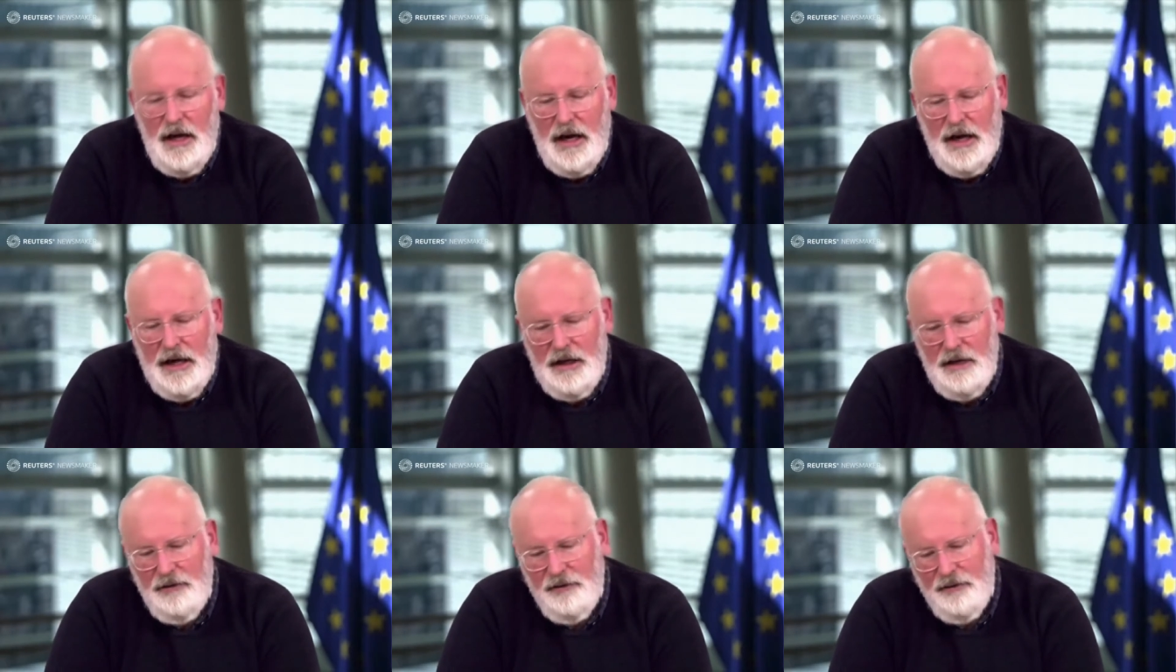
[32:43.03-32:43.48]

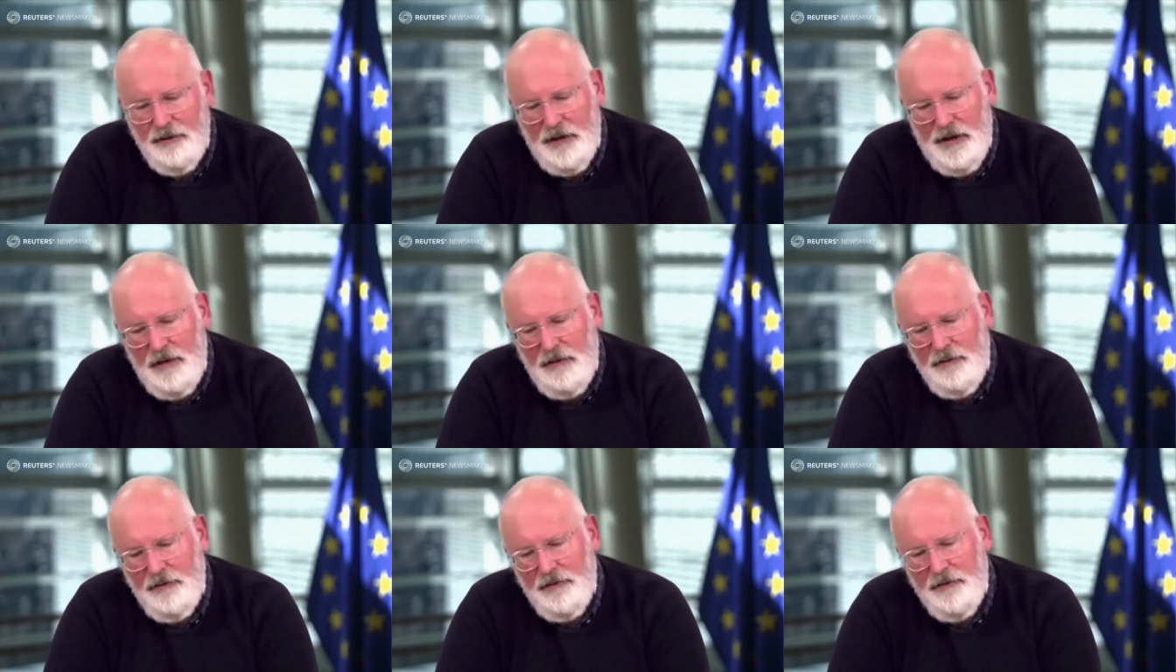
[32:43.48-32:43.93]
And if
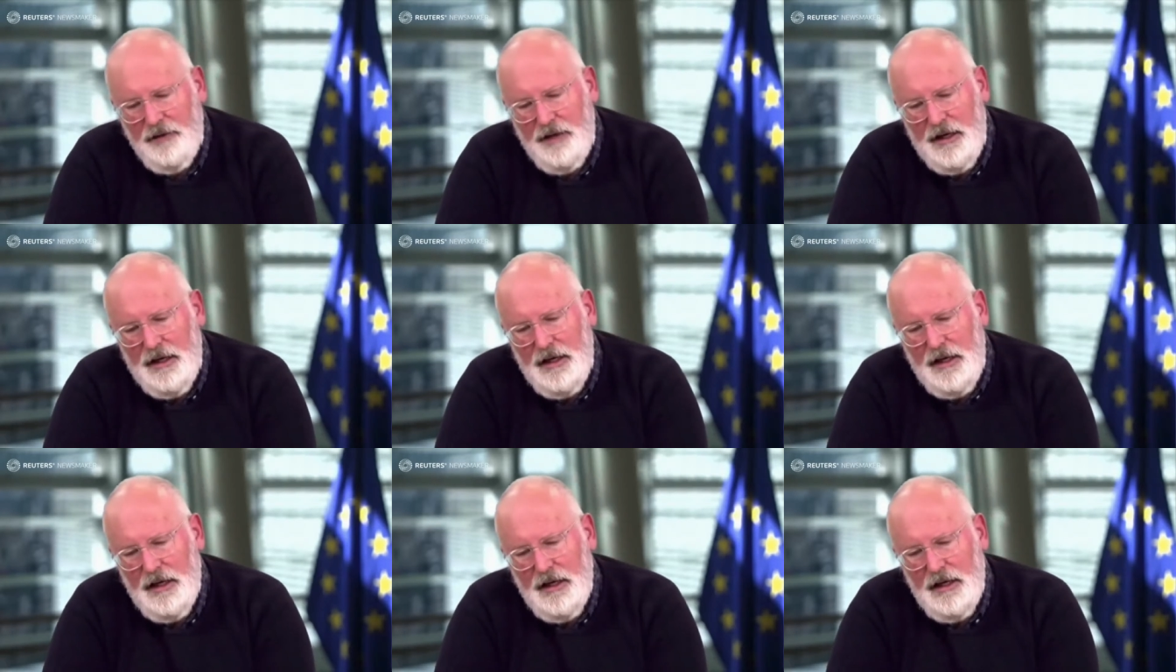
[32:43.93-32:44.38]

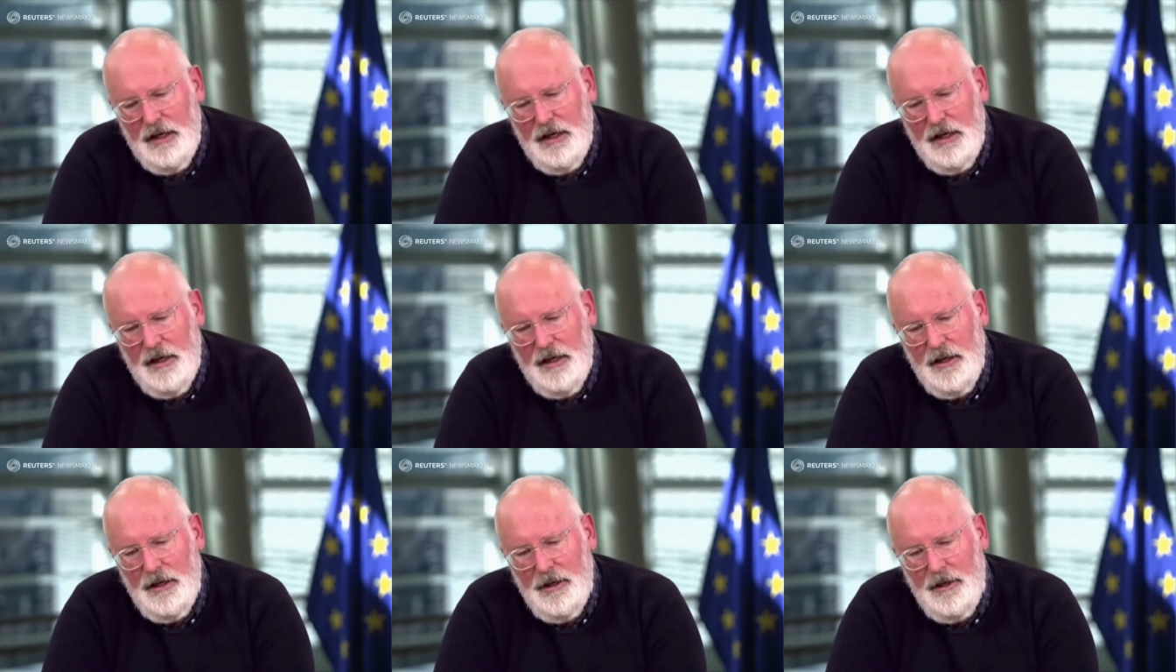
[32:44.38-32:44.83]
the
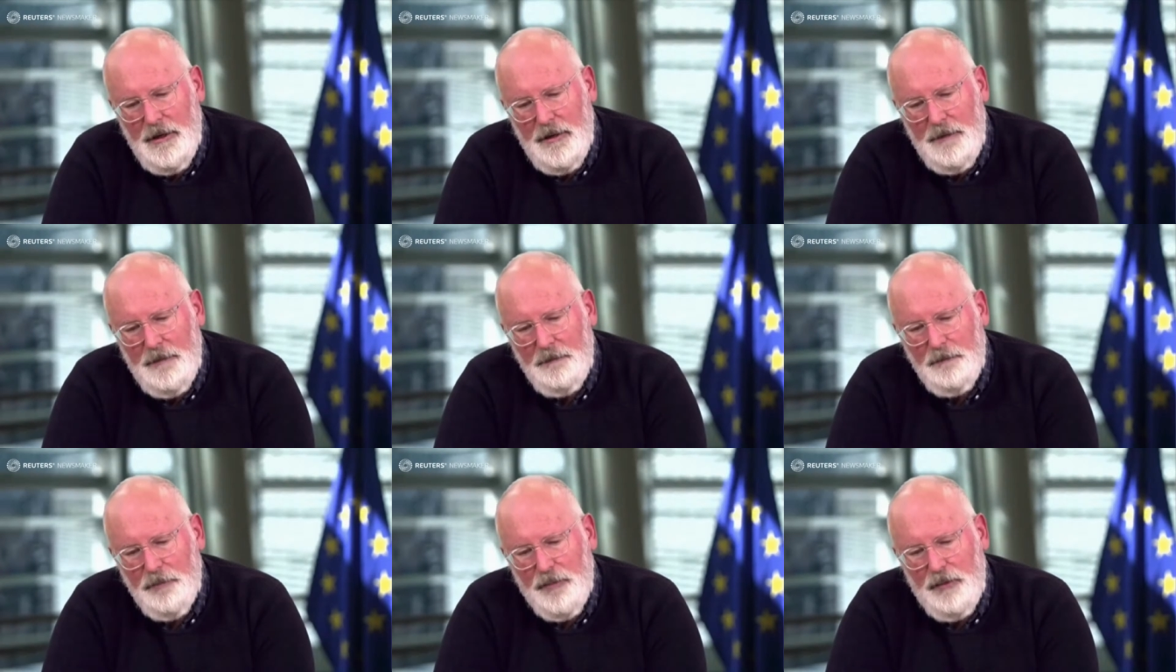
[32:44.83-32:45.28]

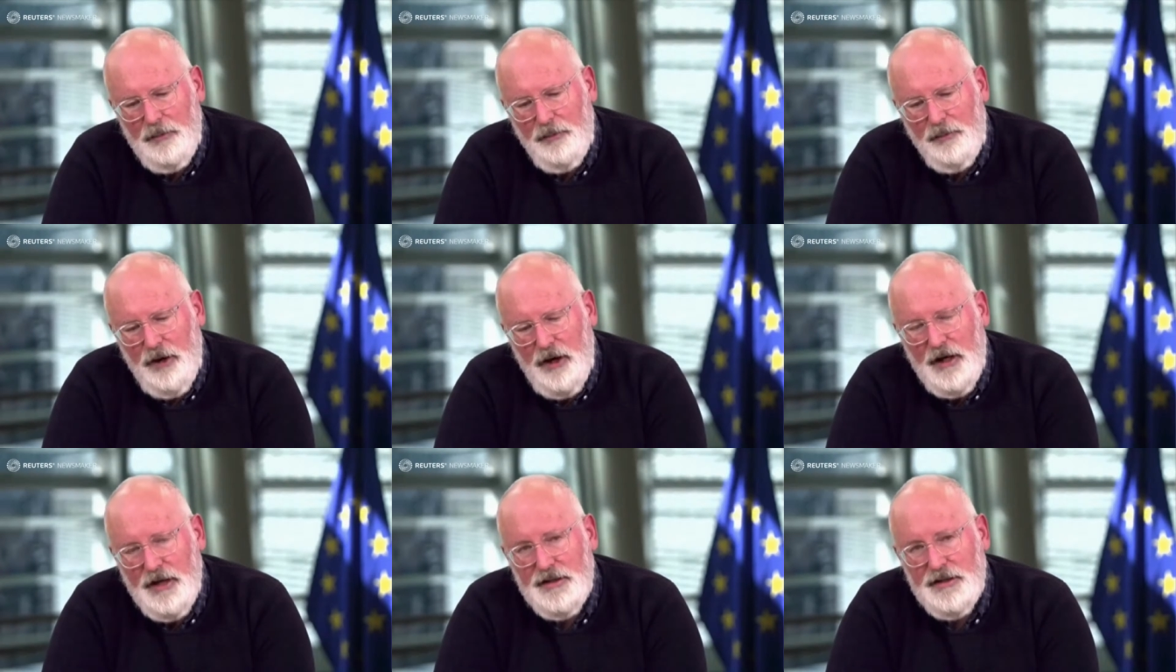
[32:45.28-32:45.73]

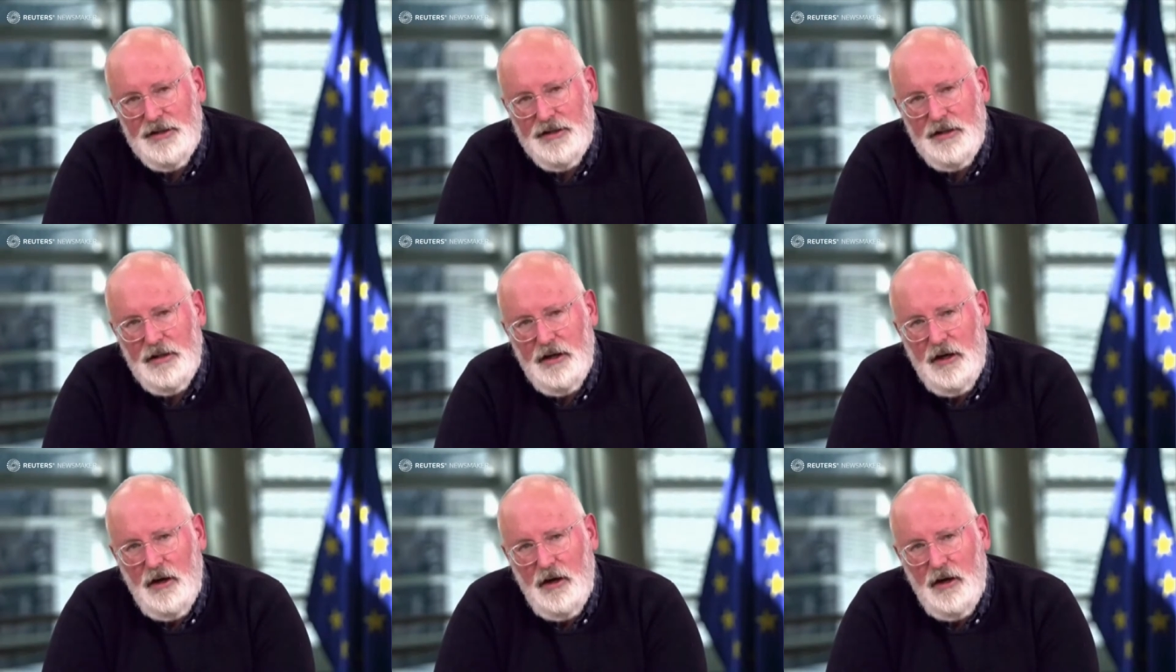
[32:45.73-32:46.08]
price